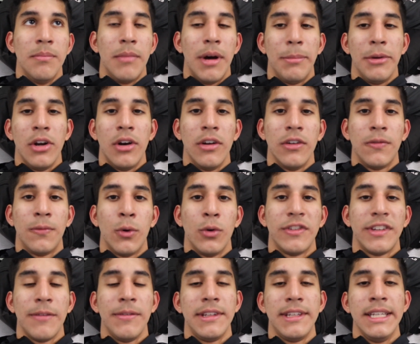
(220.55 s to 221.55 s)
my PR is
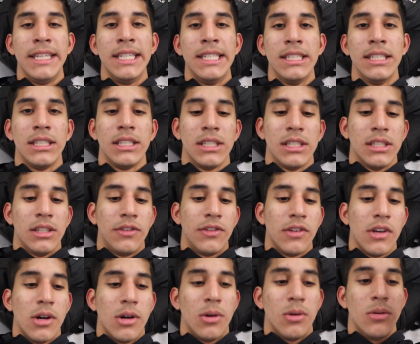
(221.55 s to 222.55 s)
417,
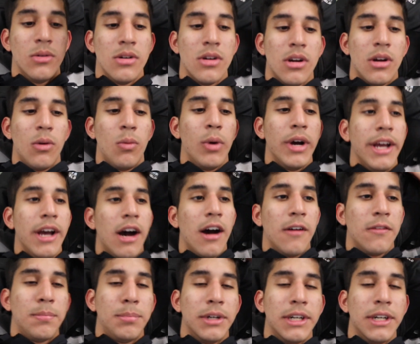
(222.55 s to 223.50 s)
so way off,